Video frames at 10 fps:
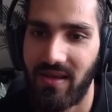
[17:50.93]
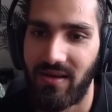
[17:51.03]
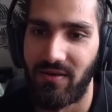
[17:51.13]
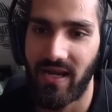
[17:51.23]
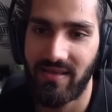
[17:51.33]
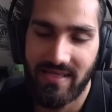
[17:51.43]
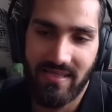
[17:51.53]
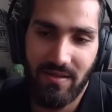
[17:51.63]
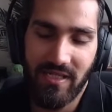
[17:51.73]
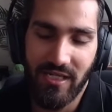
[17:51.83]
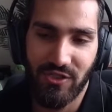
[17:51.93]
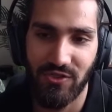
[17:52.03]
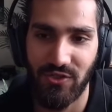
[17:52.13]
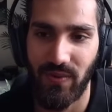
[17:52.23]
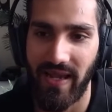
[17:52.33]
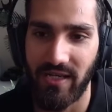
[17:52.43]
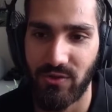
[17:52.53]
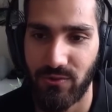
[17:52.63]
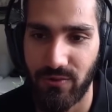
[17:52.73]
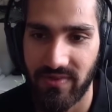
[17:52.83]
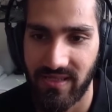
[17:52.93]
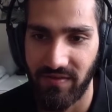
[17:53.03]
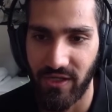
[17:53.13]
Right? There's limitations to any tools that we